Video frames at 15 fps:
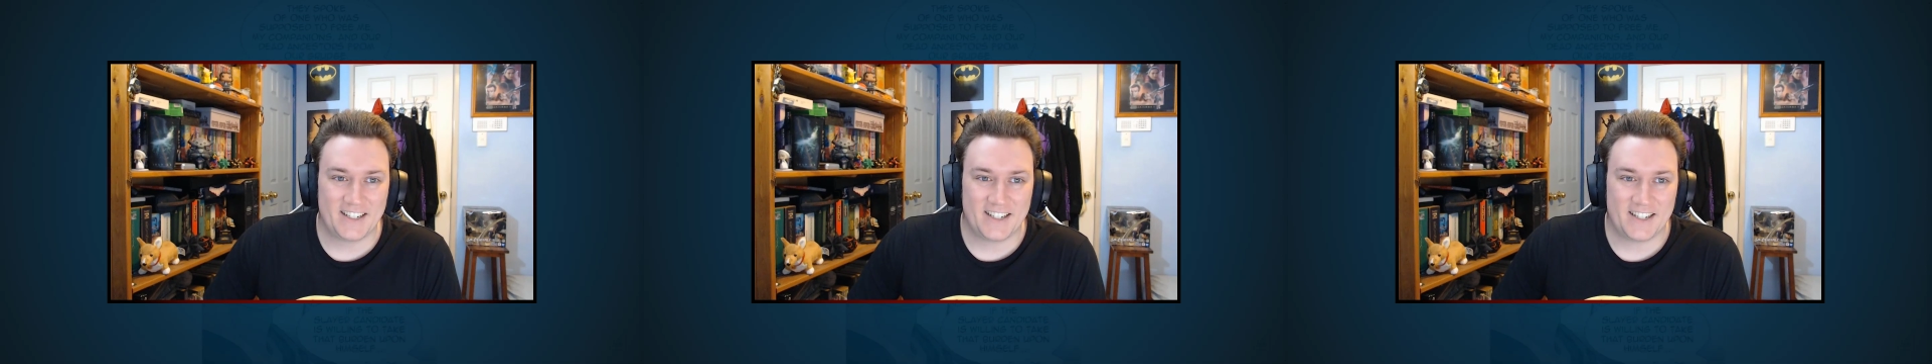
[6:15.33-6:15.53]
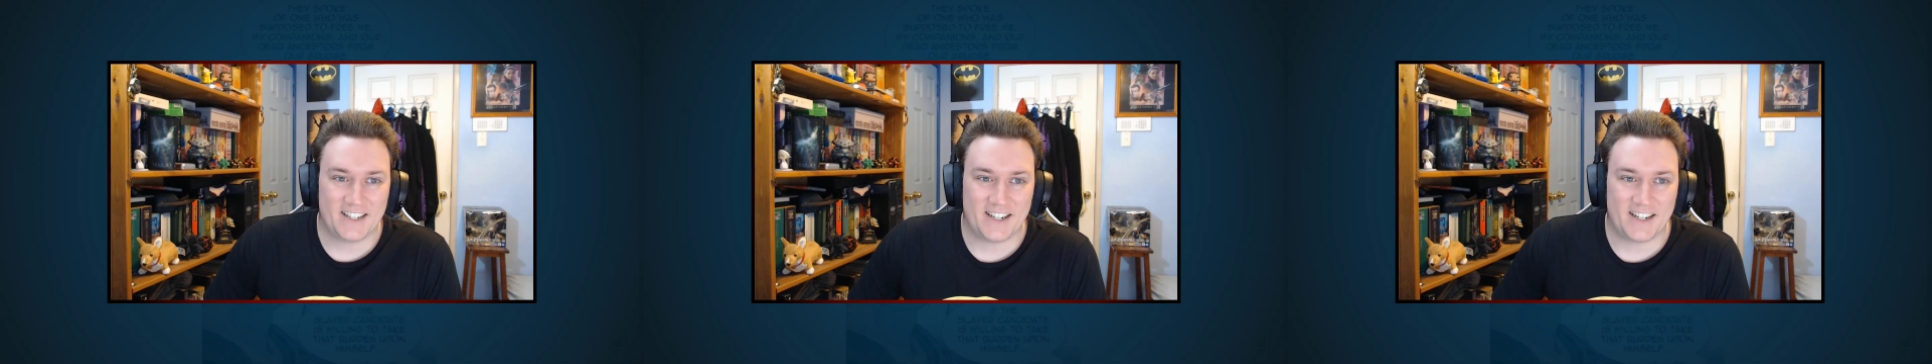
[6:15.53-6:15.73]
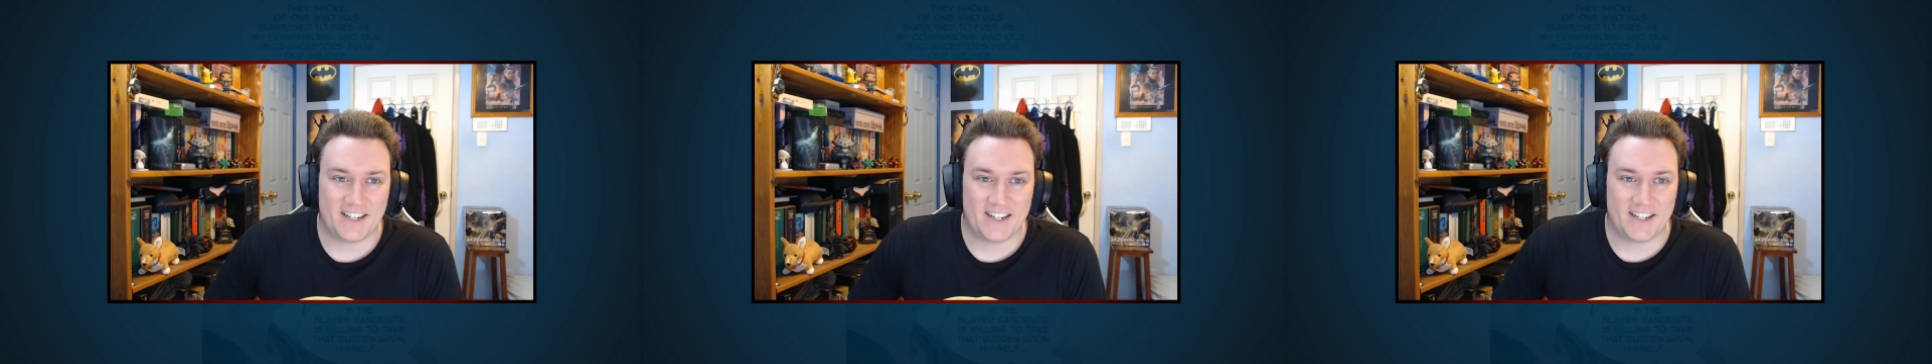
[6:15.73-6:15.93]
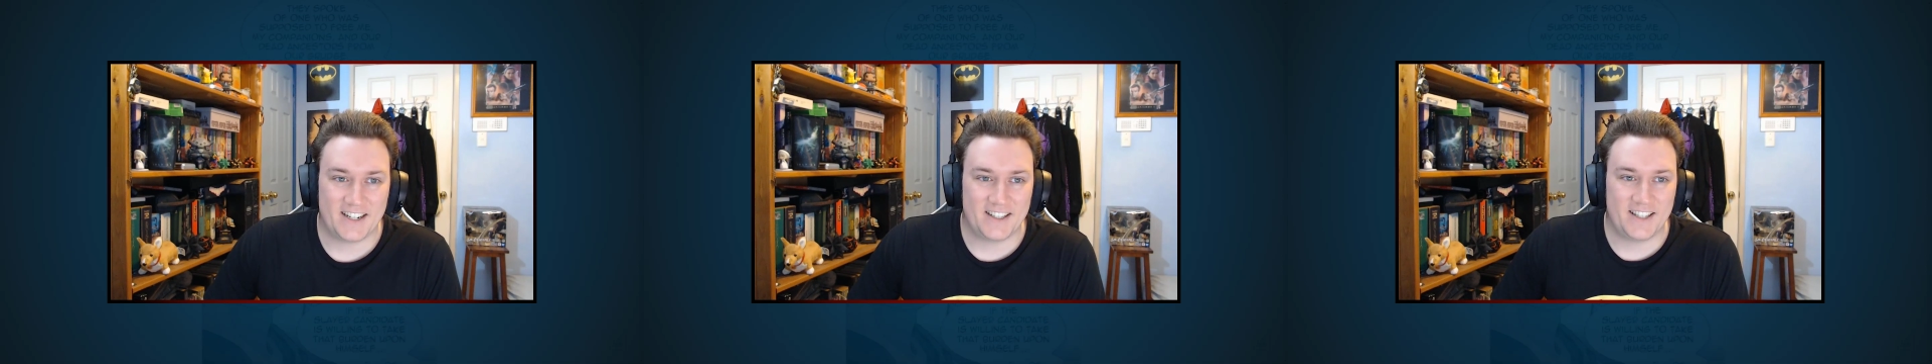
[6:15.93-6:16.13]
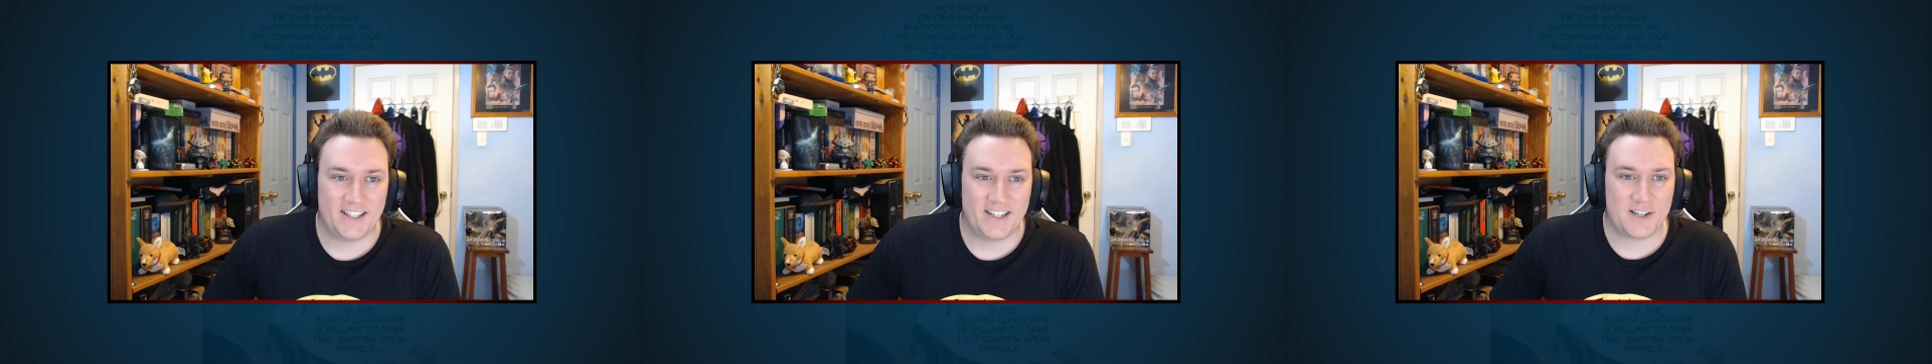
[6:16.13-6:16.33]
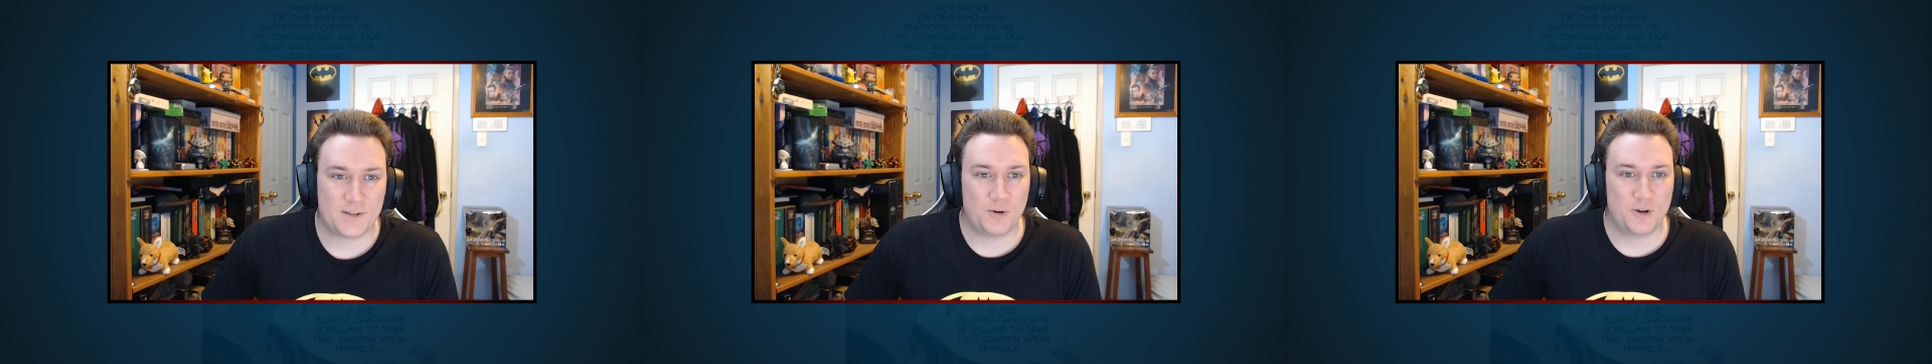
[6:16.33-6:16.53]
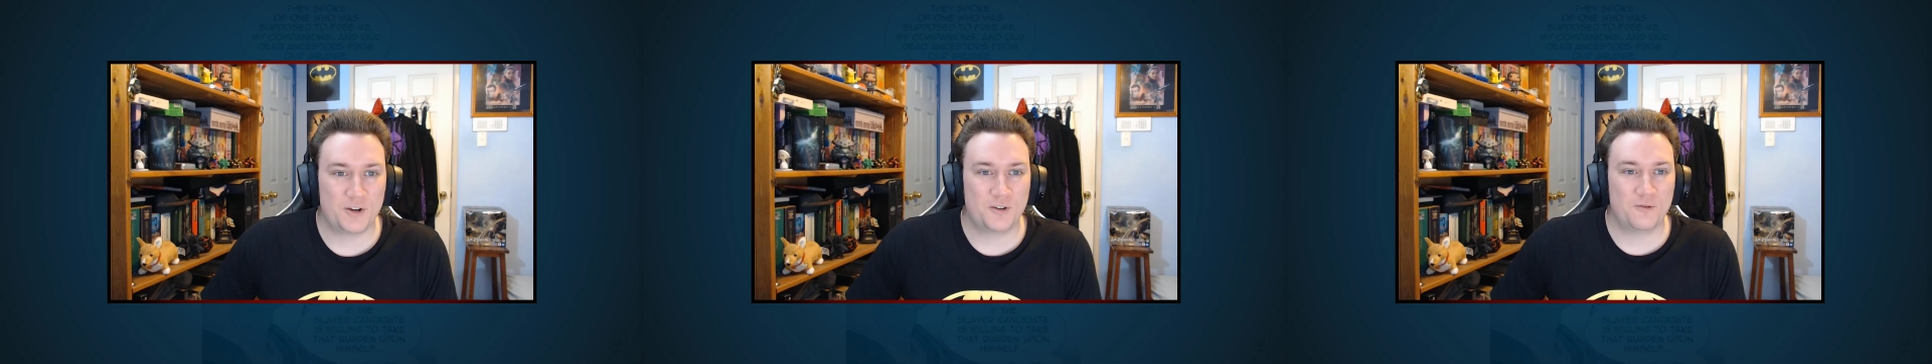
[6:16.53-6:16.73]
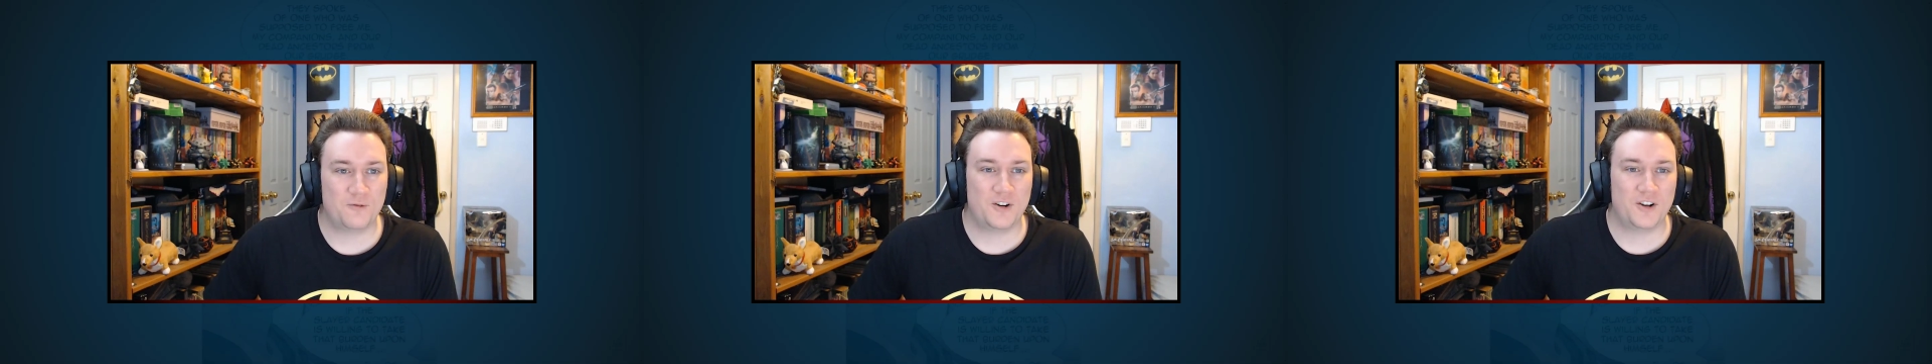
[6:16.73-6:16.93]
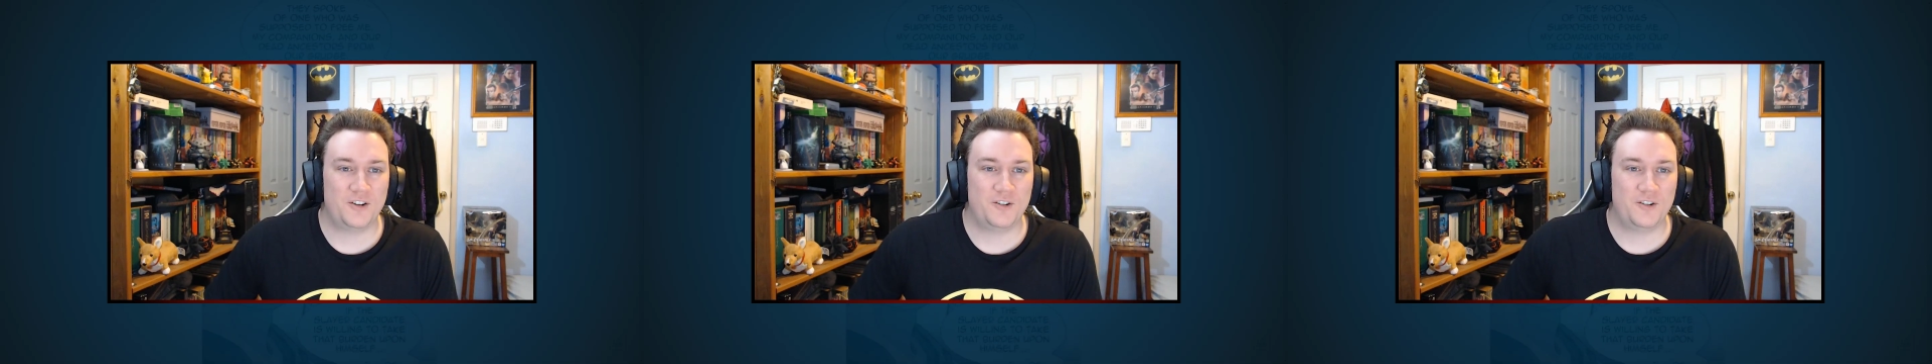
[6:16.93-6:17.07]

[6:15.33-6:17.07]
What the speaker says: They spoke of one